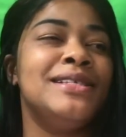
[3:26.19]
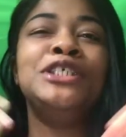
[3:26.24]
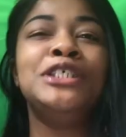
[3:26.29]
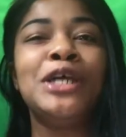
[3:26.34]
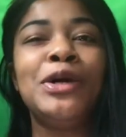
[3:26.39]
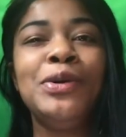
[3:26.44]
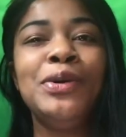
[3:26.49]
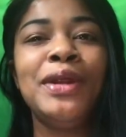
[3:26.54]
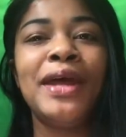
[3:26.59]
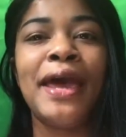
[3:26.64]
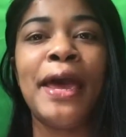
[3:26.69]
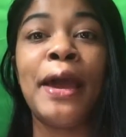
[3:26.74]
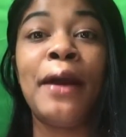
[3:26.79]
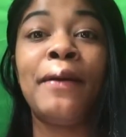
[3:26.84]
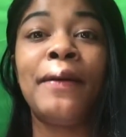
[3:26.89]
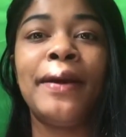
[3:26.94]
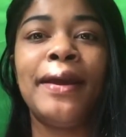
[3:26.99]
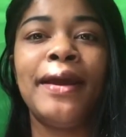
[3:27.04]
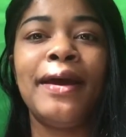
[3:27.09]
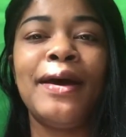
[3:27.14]
Just show you the
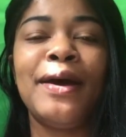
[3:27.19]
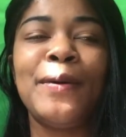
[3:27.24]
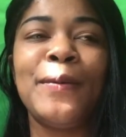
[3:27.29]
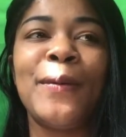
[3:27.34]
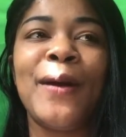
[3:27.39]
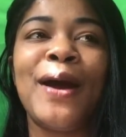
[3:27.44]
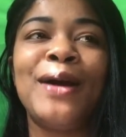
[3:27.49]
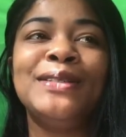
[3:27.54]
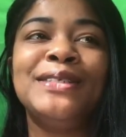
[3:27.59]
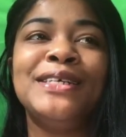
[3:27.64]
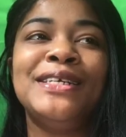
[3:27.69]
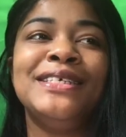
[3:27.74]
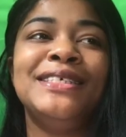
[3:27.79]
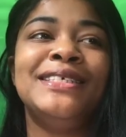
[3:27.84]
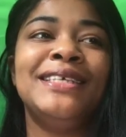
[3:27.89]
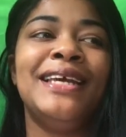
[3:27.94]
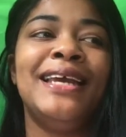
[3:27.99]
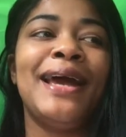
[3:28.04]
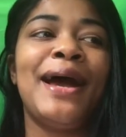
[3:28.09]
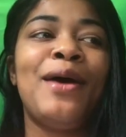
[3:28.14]
area around Tennessee.